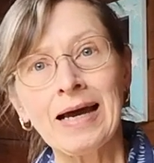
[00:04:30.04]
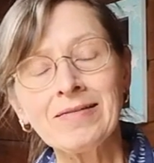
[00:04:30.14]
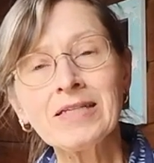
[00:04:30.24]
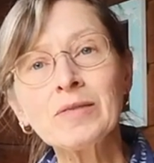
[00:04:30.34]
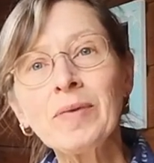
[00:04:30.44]

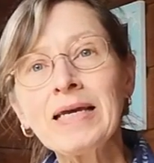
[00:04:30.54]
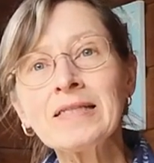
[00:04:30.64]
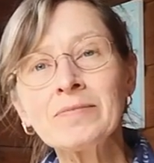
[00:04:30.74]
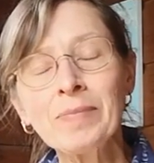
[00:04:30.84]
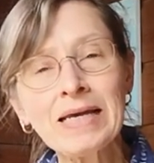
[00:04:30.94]
And this
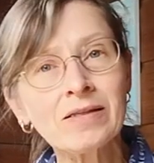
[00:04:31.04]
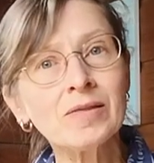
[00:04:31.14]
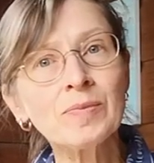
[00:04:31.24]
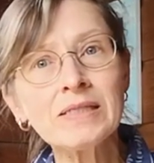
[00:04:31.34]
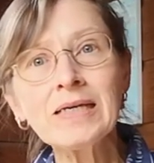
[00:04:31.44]
may make
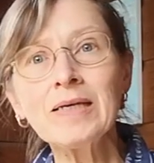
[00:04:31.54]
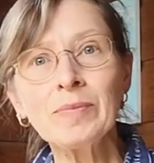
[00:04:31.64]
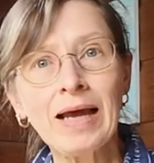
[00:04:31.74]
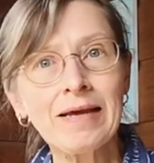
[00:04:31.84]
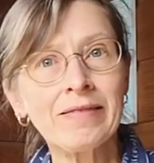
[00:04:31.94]
them
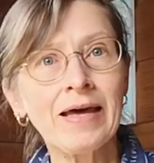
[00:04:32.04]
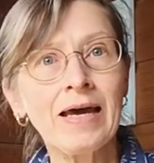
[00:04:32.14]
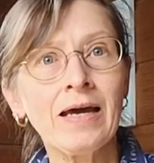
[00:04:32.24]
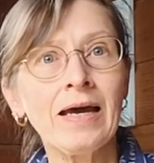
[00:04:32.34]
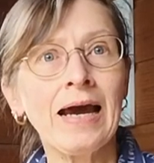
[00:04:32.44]
seem like
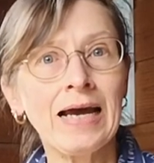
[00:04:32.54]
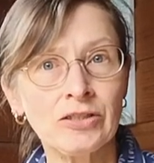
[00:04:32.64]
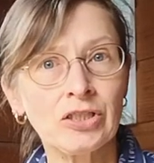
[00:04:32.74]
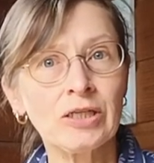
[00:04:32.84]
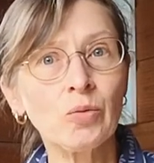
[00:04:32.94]
they're
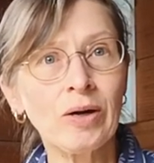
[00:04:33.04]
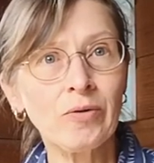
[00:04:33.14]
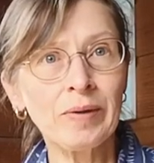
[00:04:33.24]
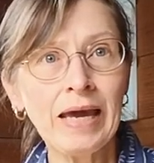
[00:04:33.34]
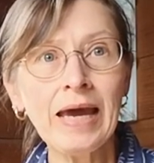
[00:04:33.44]
actually
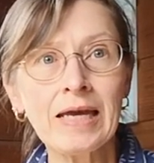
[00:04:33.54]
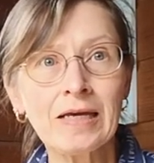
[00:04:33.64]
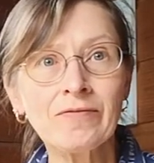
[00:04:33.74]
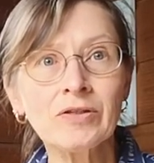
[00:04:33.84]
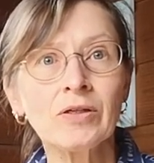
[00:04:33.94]
well
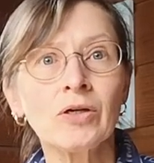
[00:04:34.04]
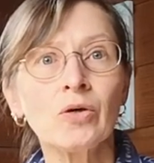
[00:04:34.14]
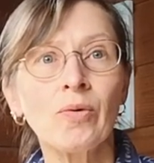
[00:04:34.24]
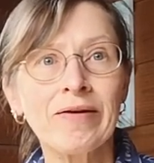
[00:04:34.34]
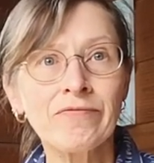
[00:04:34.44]
behaved
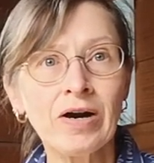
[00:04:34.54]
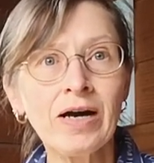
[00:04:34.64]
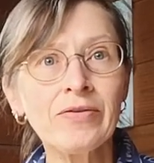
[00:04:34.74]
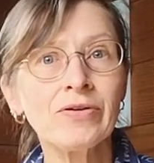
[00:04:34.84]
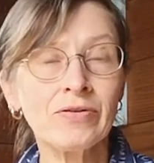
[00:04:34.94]
when
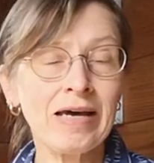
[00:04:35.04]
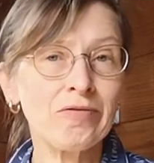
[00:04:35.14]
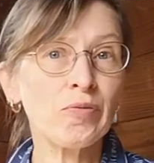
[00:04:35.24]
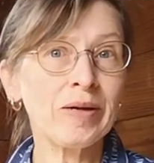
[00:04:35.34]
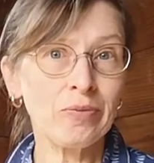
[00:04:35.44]
rather
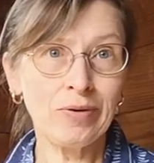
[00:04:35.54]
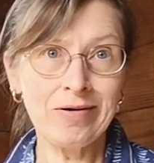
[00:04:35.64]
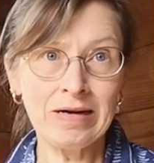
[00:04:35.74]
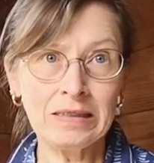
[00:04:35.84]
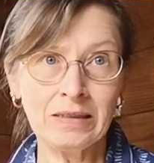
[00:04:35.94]
they're a bit
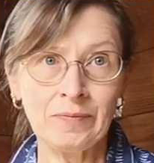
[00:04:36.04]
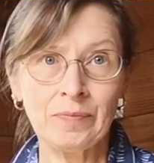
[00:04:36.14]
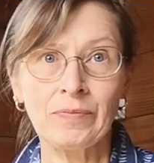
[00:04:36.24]
worried.